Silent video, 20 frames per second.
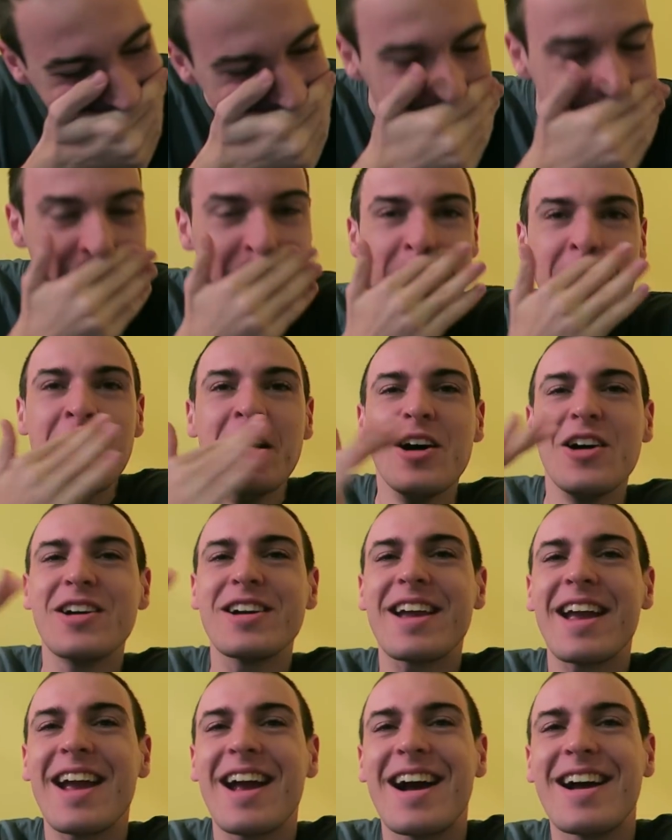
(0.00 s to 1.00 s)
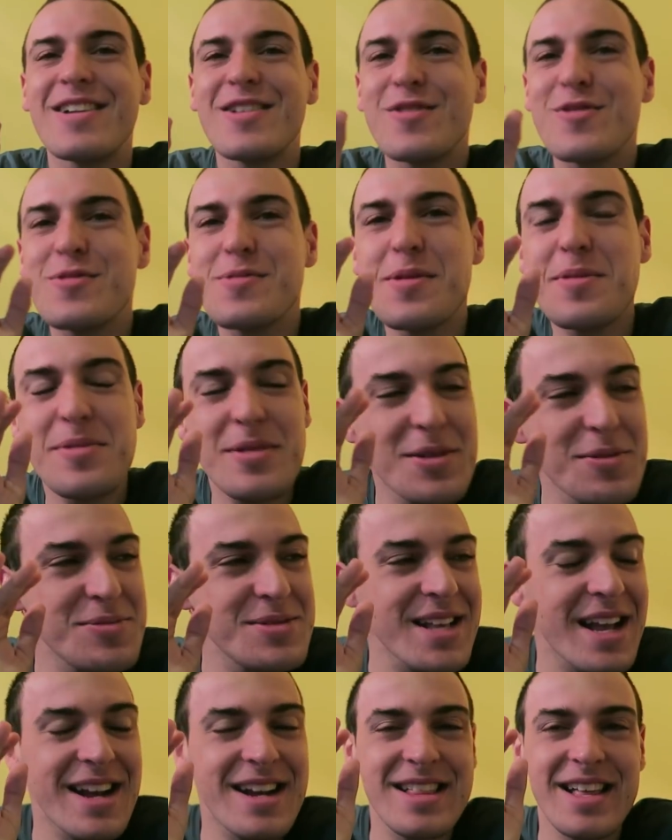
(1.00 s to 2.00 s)
Okay, I don't remember them
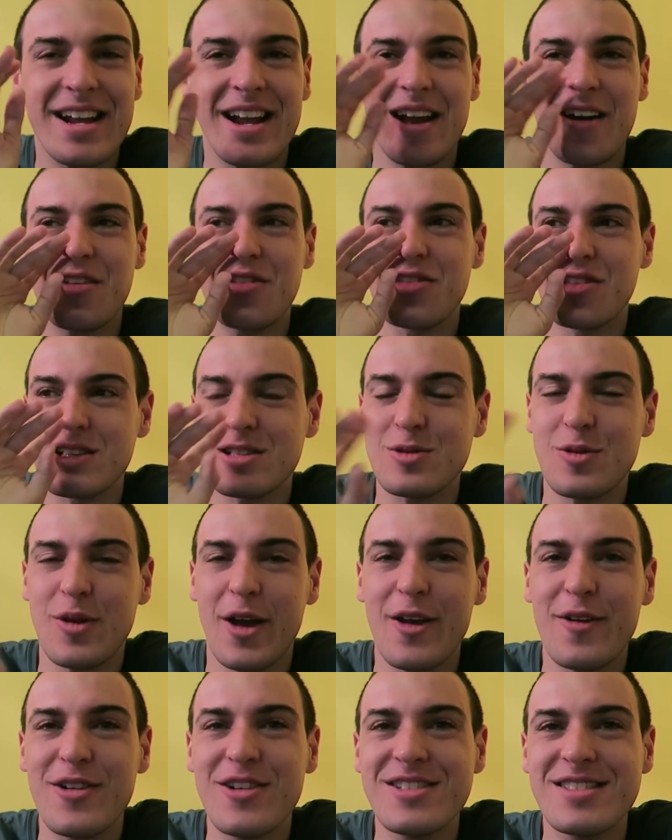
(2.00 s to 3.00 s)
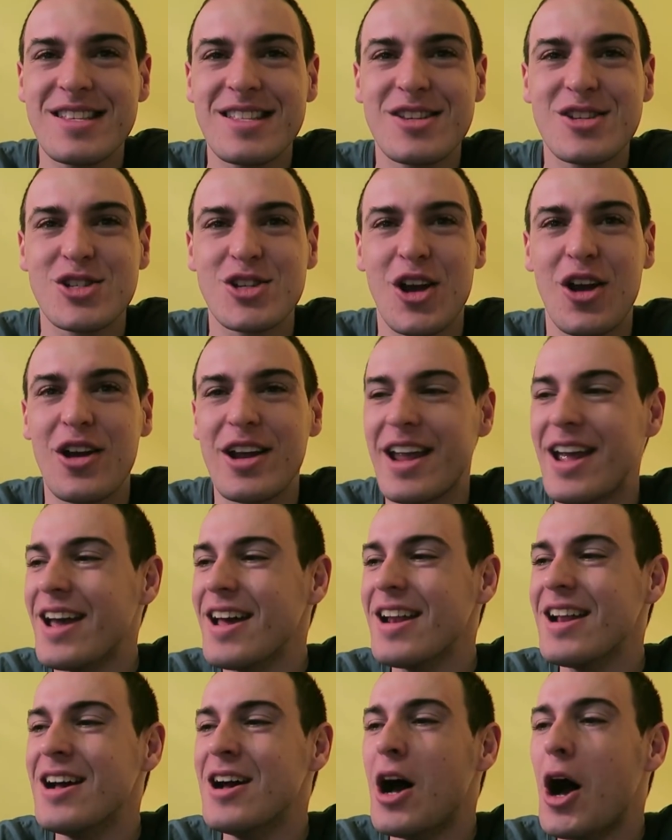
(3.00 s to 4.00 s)
saying, like, the swear words in the show
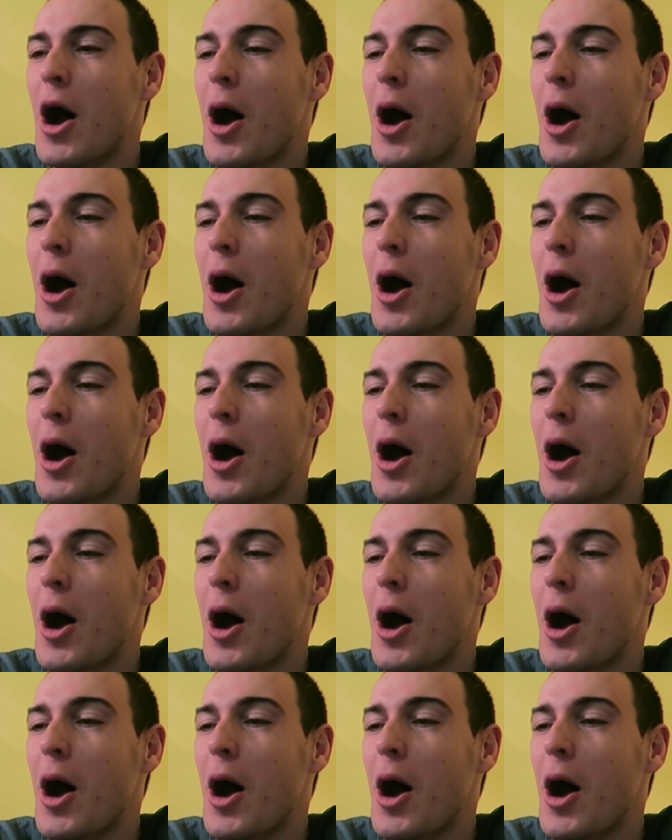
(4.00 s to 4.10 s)
yet,